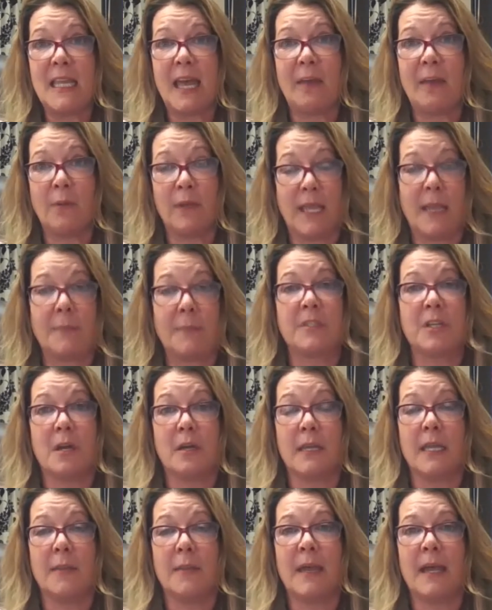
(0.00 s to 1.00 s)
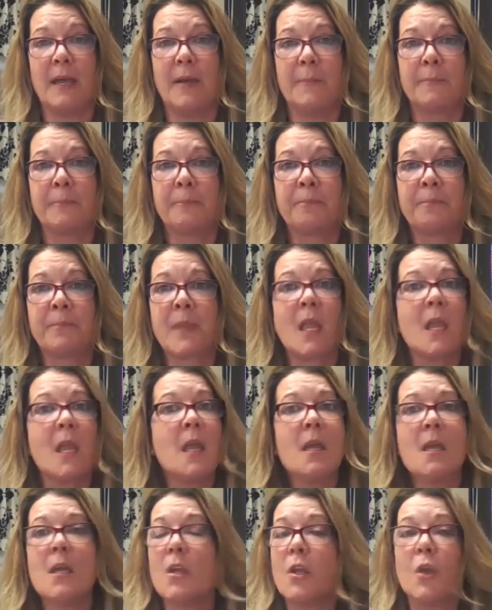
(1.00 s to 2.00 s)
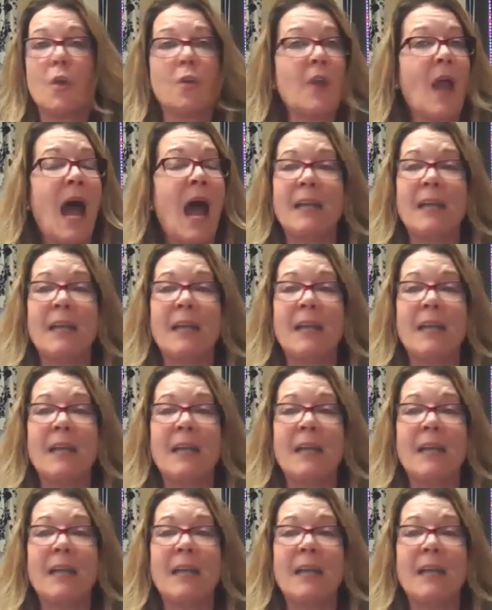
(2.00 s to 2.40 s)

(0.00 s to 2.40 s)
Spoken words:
that we kept talking about? Your